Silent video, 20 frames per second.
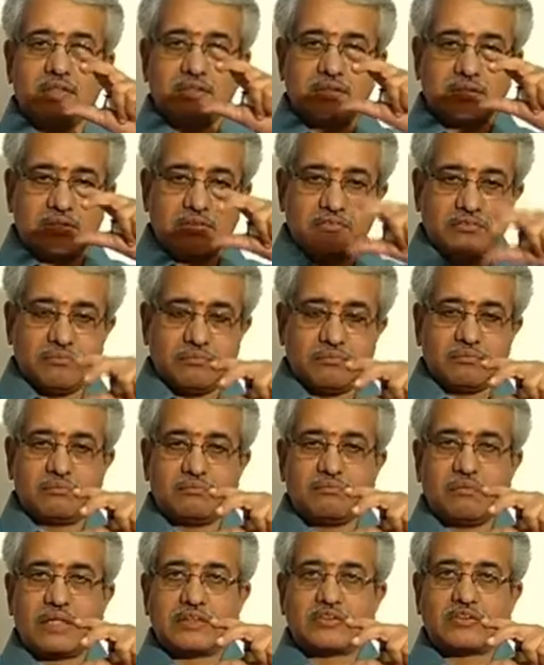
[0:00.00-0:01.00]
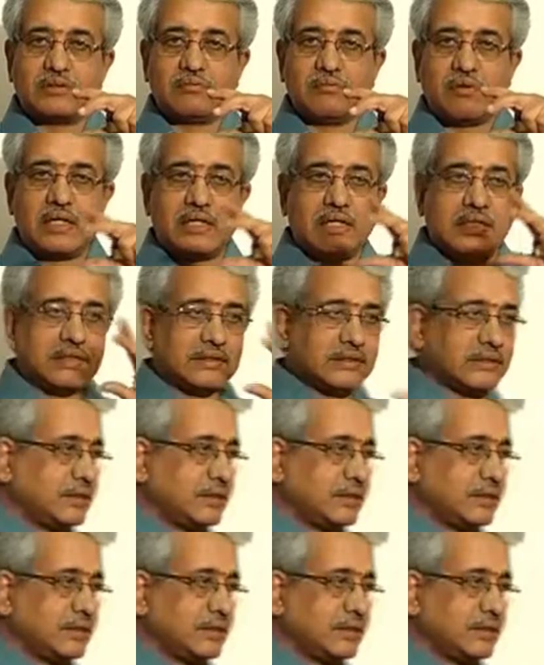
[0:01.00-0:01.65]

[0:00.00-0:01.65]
The mass of the body is